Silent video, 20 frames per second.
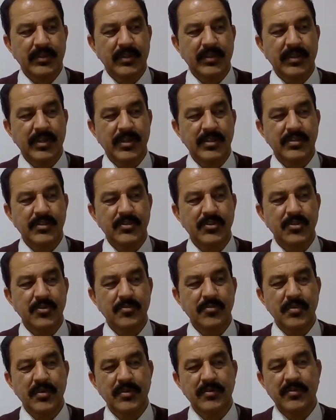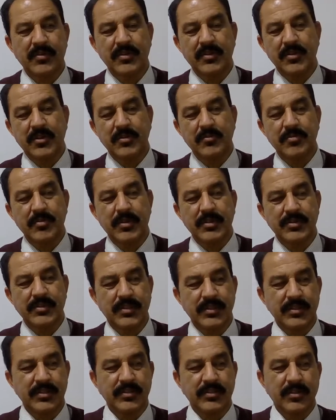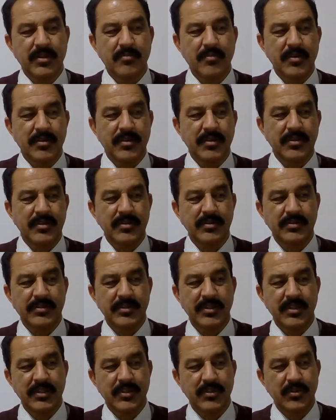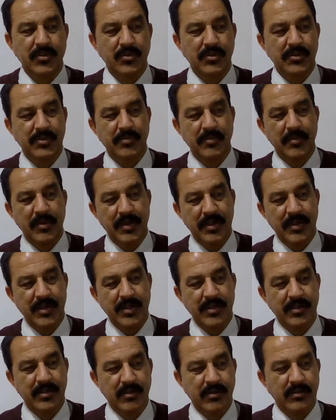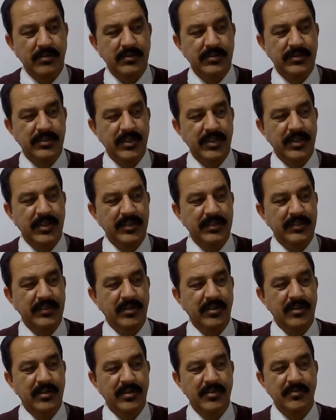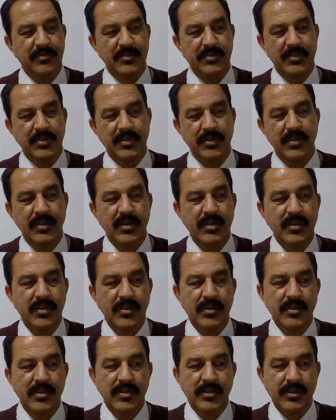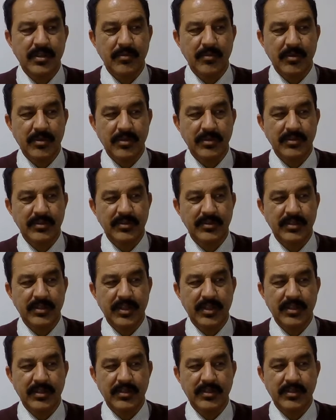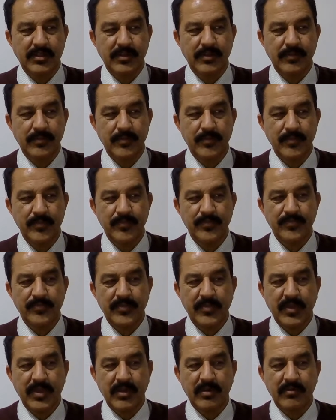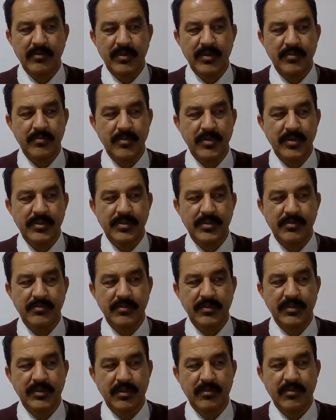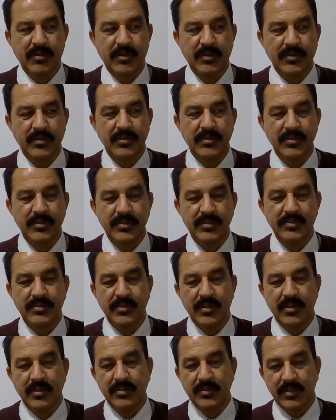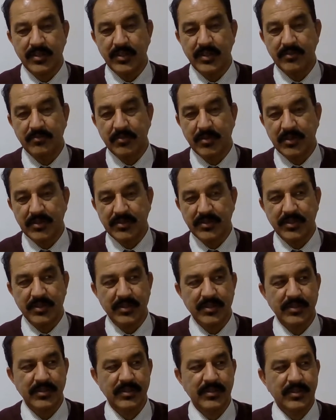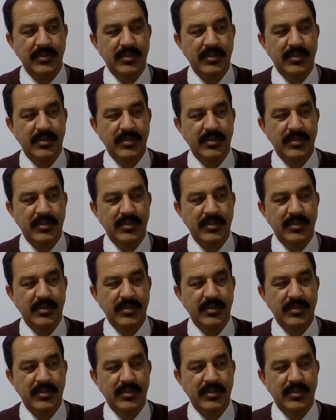The large group of non-plastic raw materials includes mineral rocks and the artificial chemicals that, when mixed with the water, is not a plastic.